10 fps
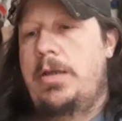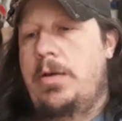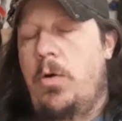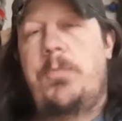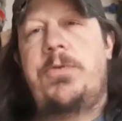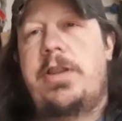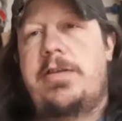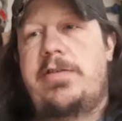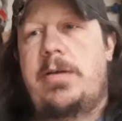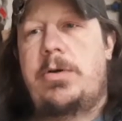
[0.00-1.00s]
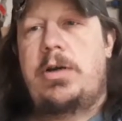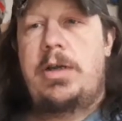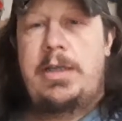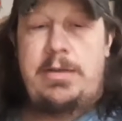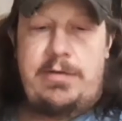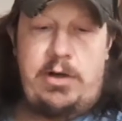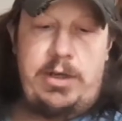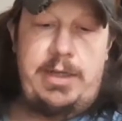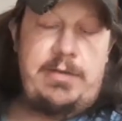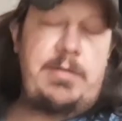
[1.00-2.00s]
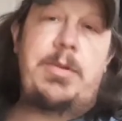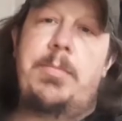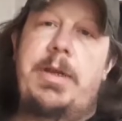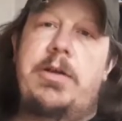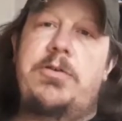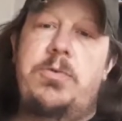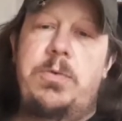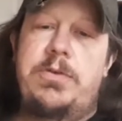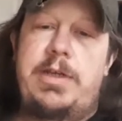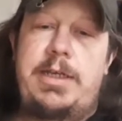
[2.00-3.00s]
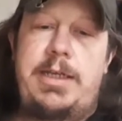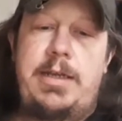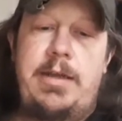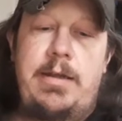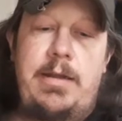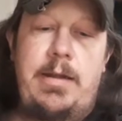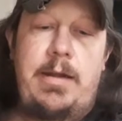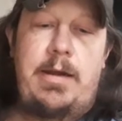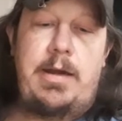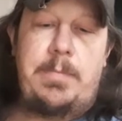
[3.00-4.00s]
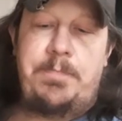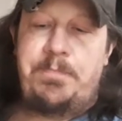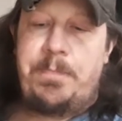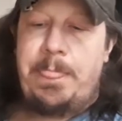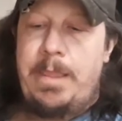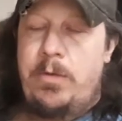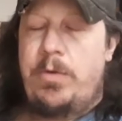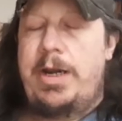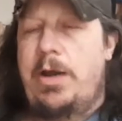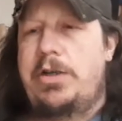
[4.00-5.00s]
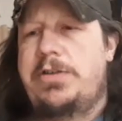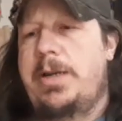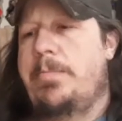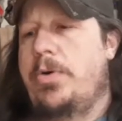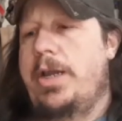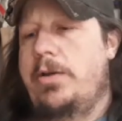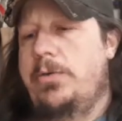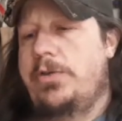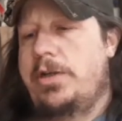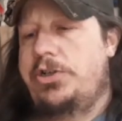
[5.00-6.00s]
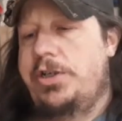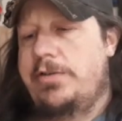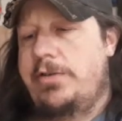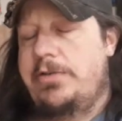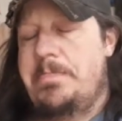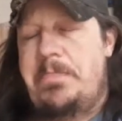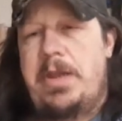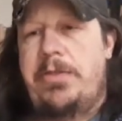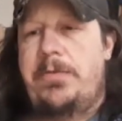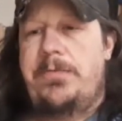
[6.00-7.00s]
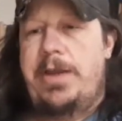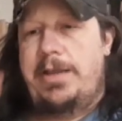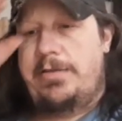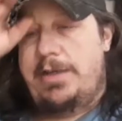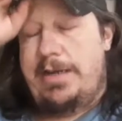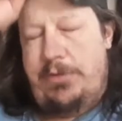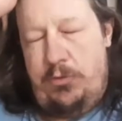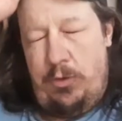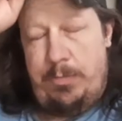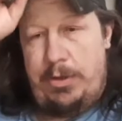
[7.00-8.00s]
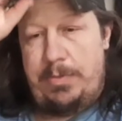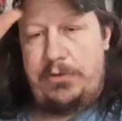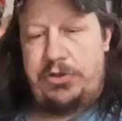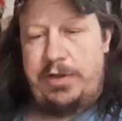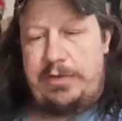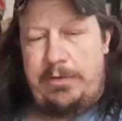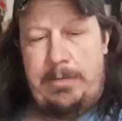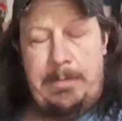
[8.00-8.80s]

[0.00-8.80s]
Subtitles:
Hopefully this summer, start getting some of the bigger tools I need. Right now I just got a brand new set of chisels. Nothing fancy, kind of a dual purpose chisel.